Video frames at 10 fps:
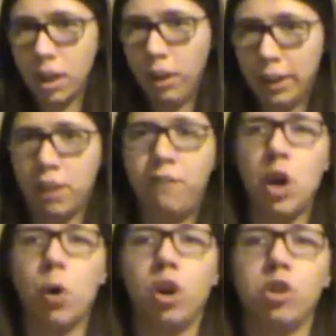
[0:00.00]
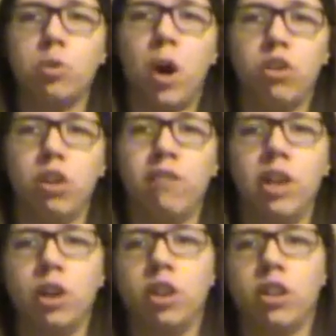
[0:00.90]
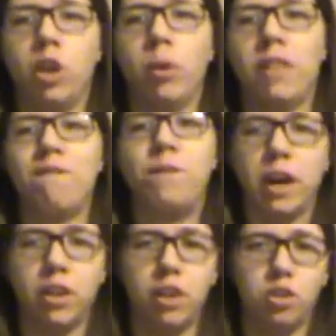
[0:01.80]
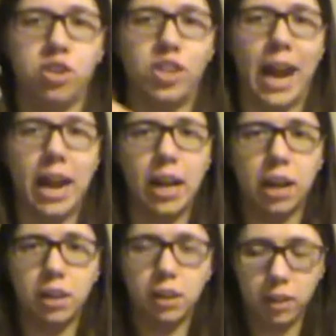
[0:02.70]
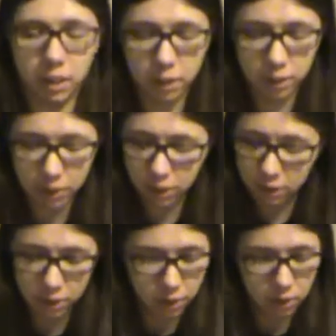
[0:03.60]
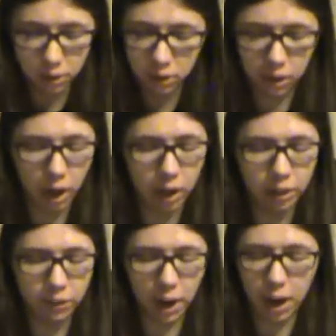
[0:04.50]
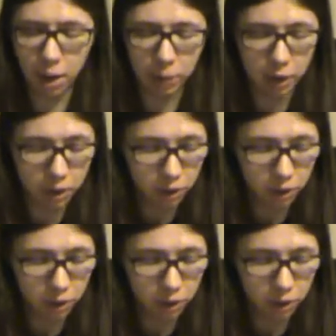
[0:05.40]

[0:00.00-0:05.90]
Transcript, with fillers: Like the viewer who's watching a video doesn't know what the fuck that you're saying? God damn.